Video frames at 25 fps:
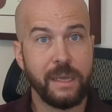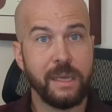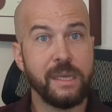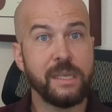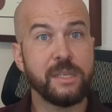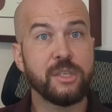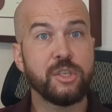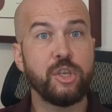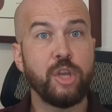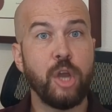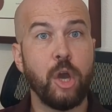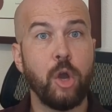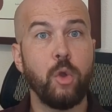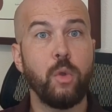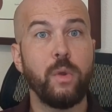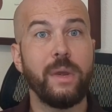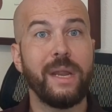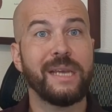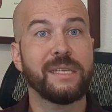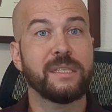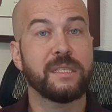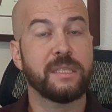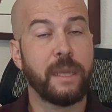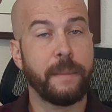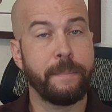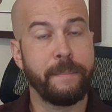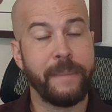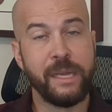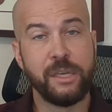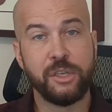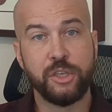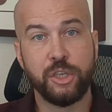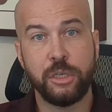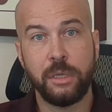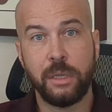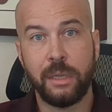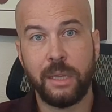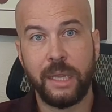is known as
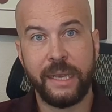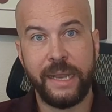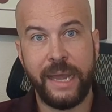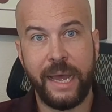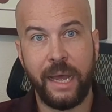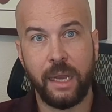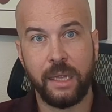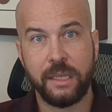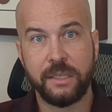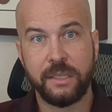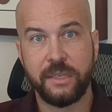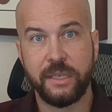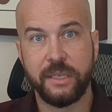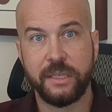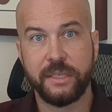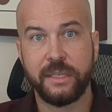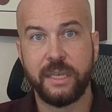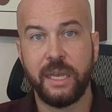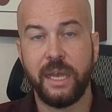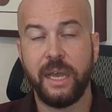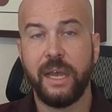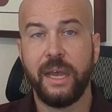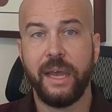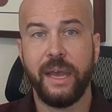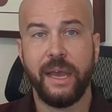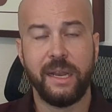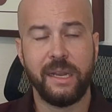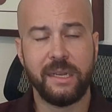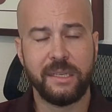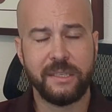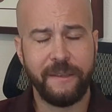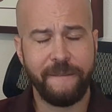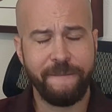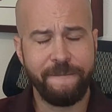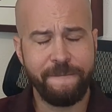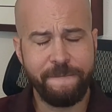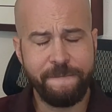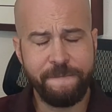dimensional analysis, and
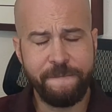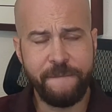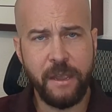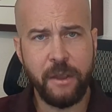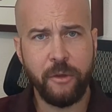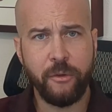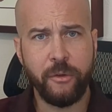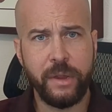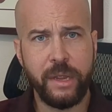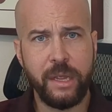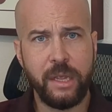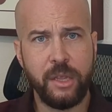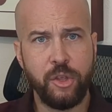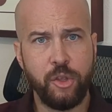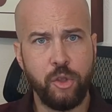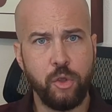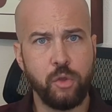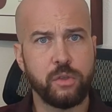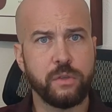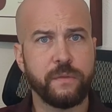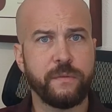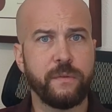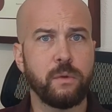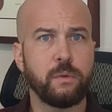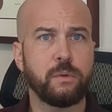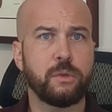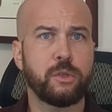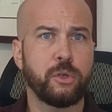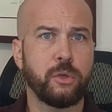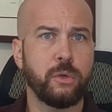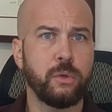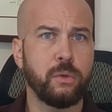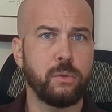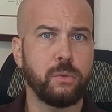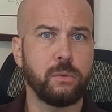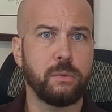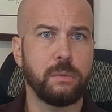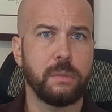it's a very useful
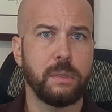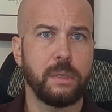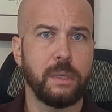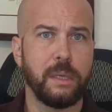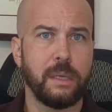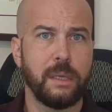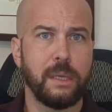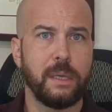tool